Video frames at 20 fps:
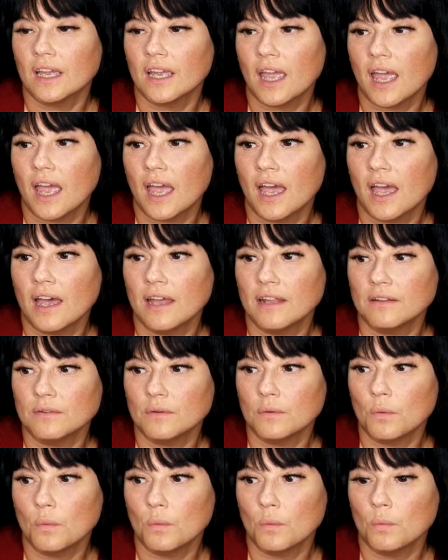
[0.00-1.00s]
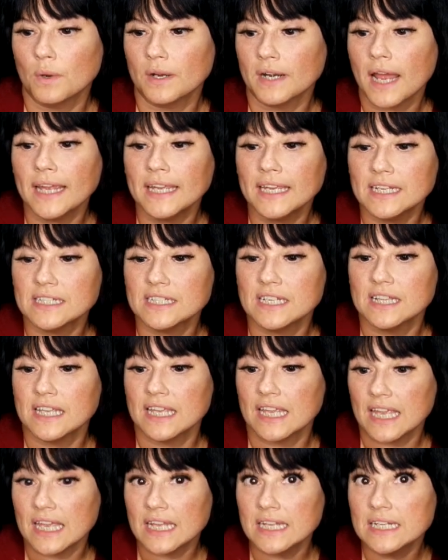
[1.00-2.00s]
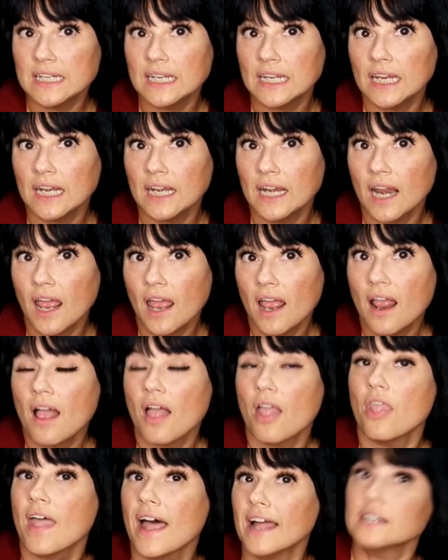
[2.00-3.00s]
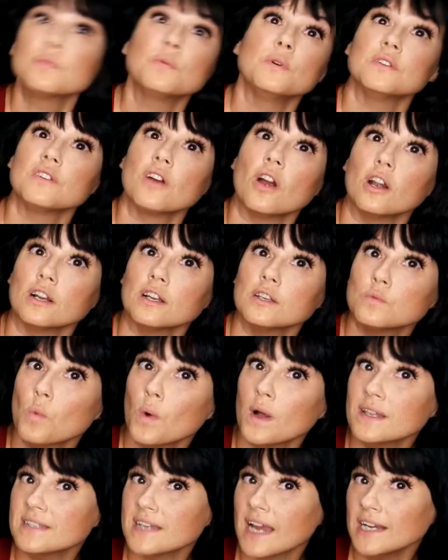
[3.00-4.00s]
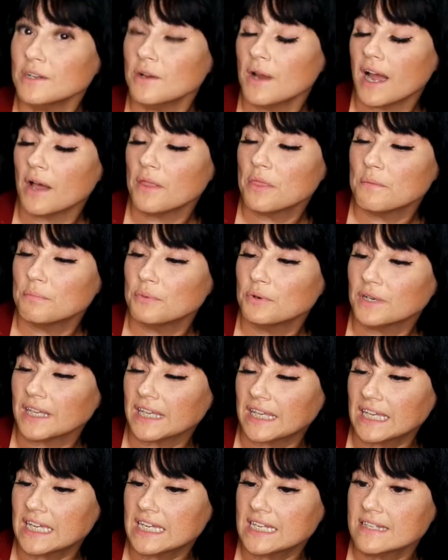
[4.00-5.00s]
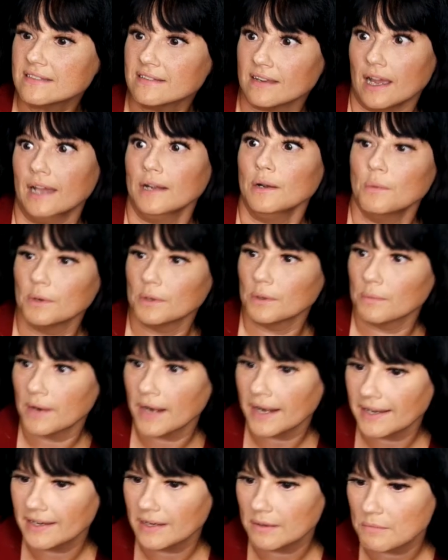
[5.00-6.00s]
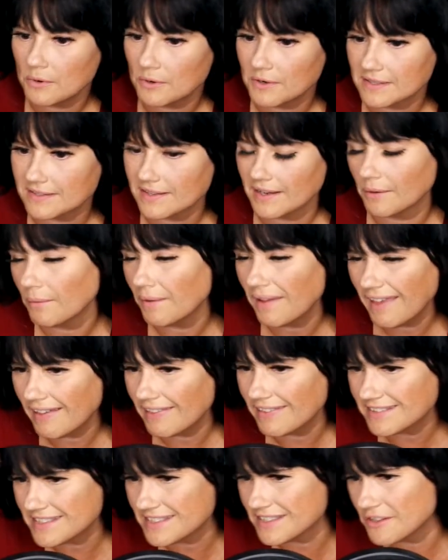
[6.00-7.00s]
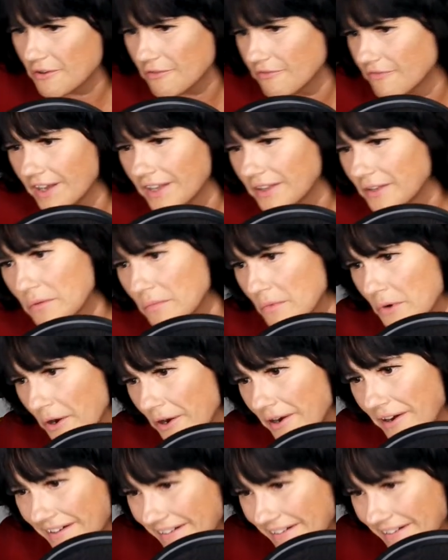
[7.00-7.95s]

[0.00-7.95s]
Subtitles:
And when I get to the ending, that's where it's hard. Because once I know how the book ends, I don't want to write anymore. It's like, well, this is no fun no more.